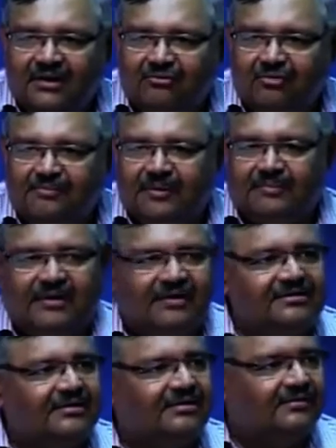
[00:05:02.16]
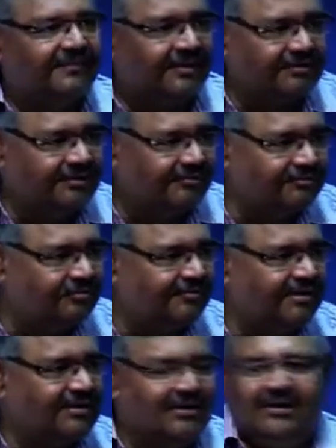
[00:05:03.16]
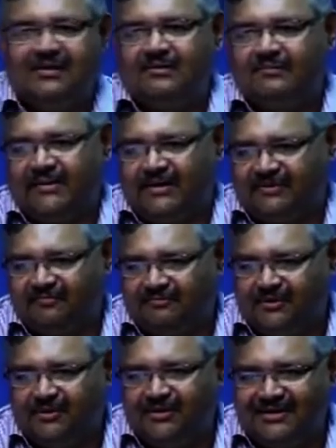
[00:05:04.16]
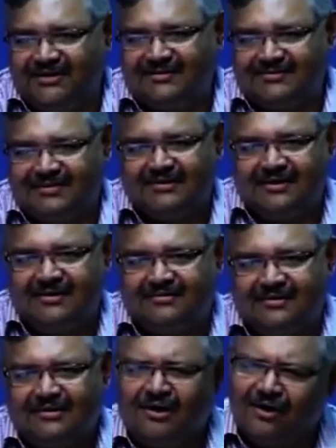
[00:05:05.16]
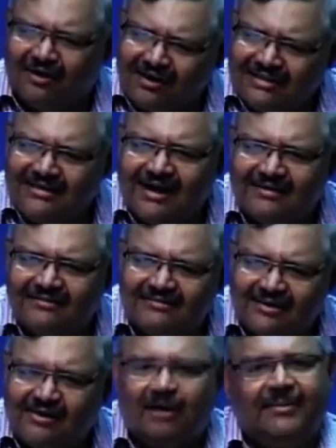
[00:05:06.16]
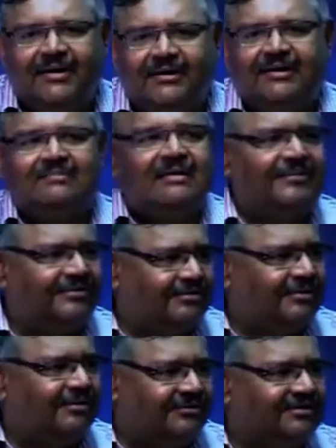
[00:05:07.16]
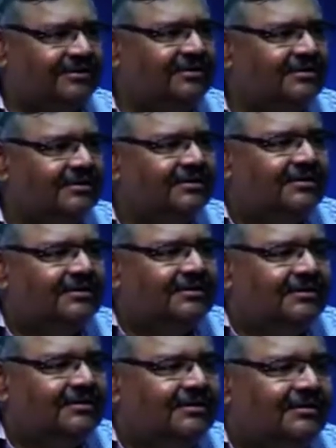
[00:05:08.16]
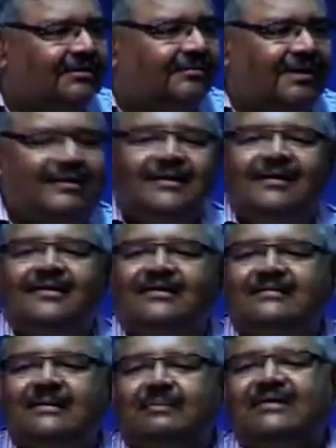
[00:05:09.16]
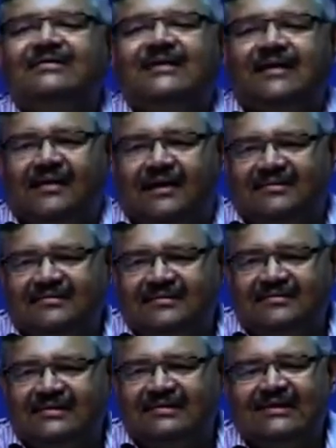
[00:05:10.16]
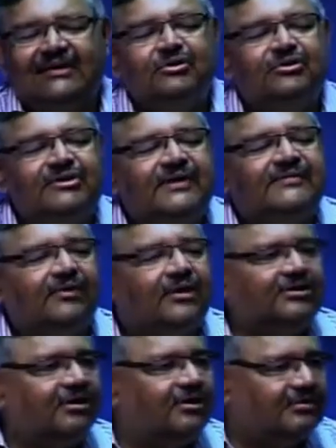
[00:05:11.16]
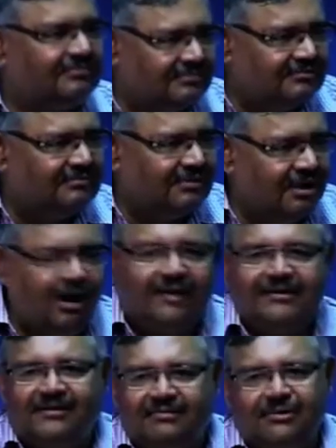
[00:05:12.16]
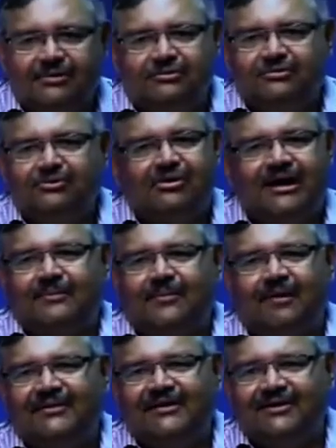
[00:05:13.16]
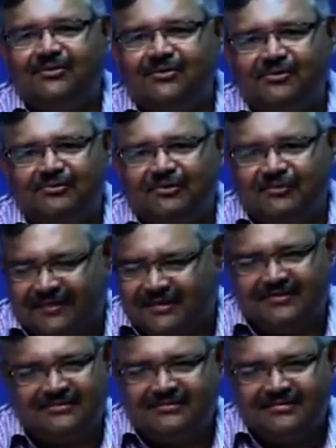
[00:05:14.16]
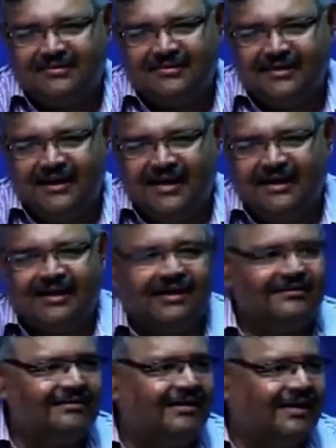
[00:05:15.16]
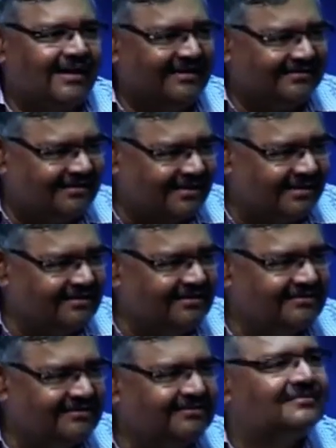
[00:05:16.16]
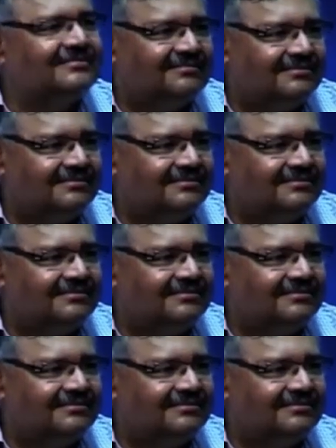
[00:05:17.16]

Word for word: super pressure, effect of superheat, effect of purity, etc., etc. All that is incorporated in my methodology. But in a simplistic analysis, just like you did for your hot air balloon, you can probably ignore those effects and consider ISA conditions,